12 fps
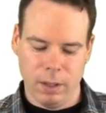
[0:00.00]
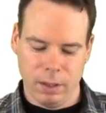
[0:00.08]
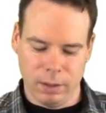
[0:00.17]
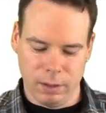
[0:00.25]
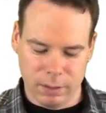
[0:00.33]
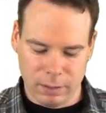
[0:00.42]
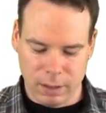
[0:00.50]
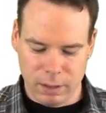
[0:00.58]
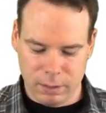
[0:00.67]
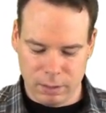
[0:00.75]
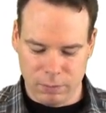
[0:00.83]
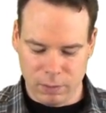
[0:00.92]
In this
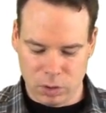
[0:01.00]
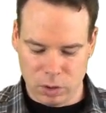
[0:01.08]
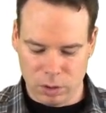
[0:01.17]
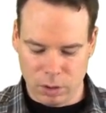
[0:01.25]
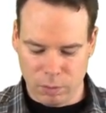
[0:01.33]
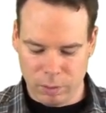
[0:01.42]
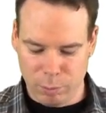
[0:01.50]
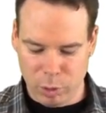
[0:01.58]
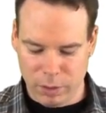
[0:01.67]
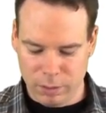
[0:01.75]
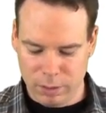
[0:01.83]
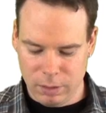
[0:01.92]
case, the function's always
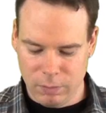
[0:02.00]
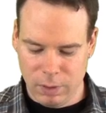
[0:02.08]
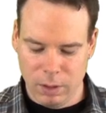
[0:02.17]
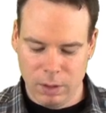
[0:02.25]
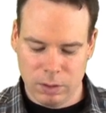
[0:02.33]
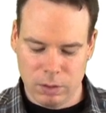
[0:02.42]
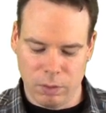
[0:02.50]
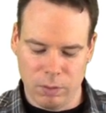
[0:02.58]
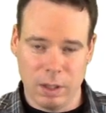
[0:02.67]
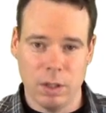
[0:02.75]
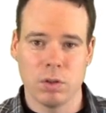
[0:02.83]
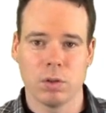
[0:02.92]
positive, so
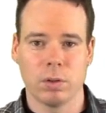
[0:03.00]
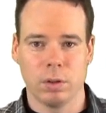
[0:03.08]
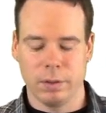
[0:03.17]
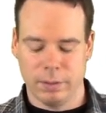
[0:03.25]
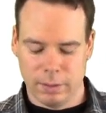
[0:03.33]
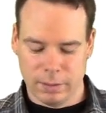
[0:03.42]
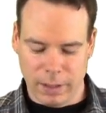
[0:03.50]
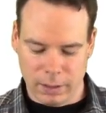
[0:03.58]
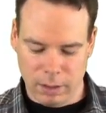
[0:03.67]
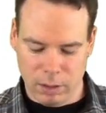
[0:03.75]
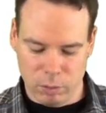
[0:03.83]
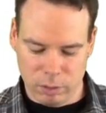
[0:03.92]
the integral is
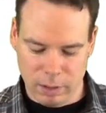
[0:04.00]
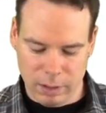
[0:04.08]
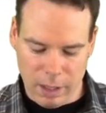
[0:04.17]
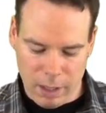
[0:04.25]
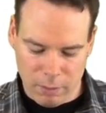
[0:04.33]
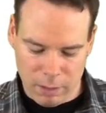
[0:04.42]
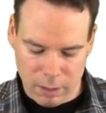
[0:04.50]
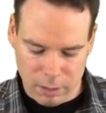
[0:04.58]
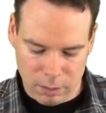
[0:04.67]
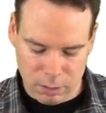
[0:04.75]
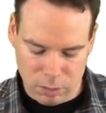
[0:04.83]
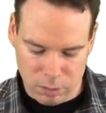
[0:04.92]
exactly equal to the area
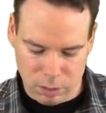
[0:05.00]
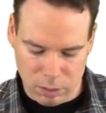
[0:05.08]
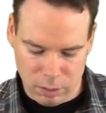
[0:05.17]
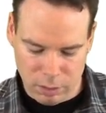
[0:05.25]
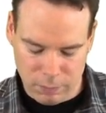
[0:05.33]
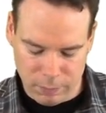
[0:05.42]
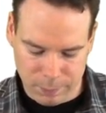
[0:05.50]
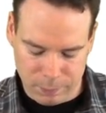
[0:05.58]
under the curve.